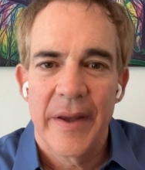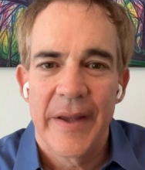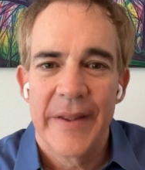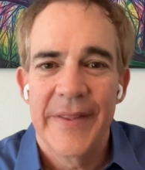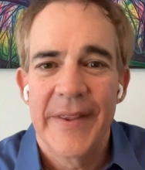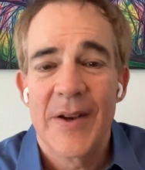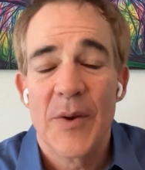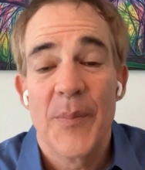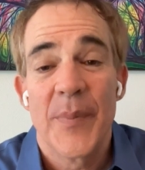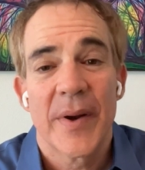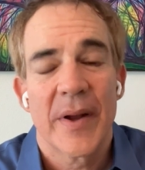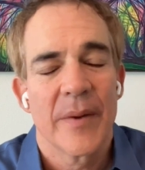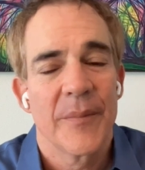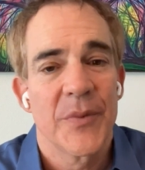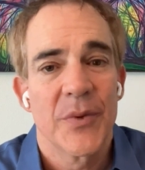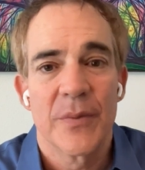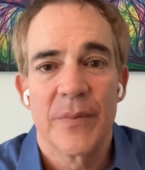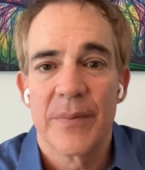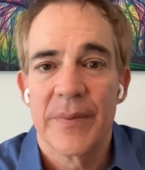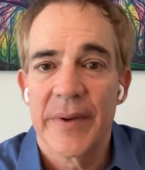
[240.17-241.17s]
And then it
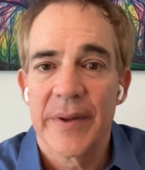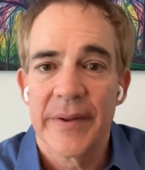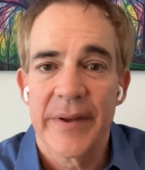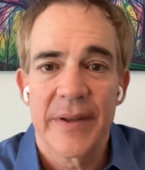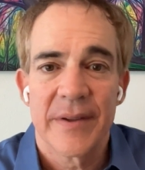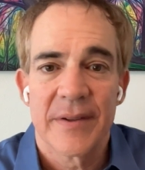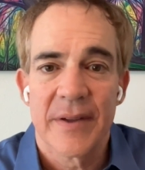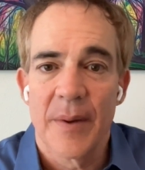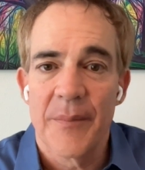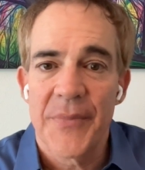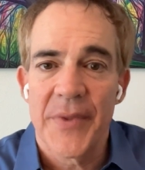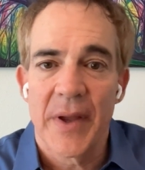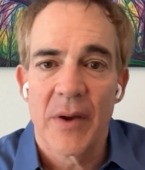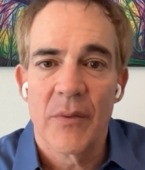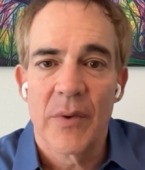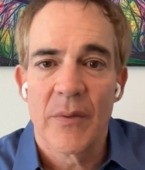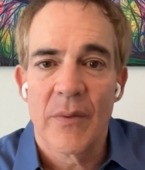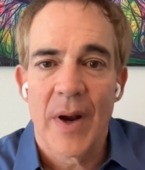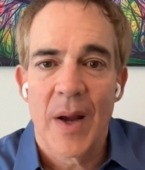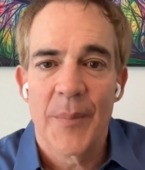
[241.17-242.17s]
becomes really something
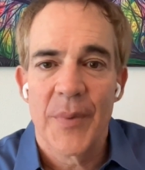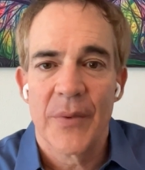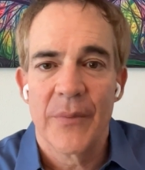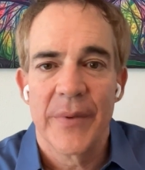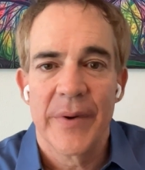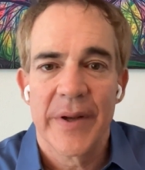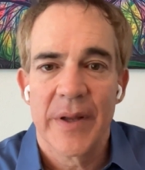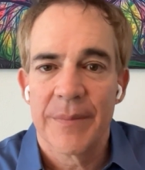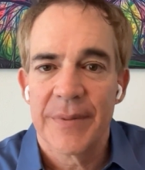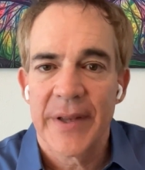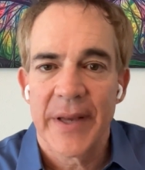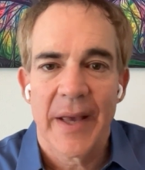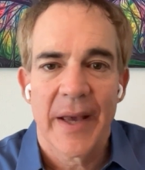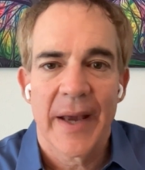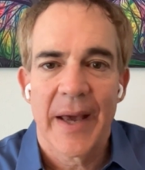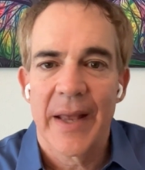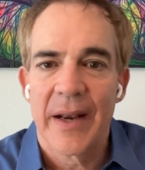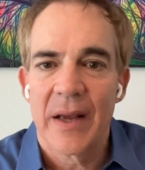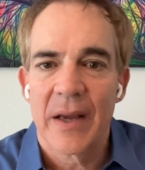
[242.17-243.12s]
when Robin Williams, like, I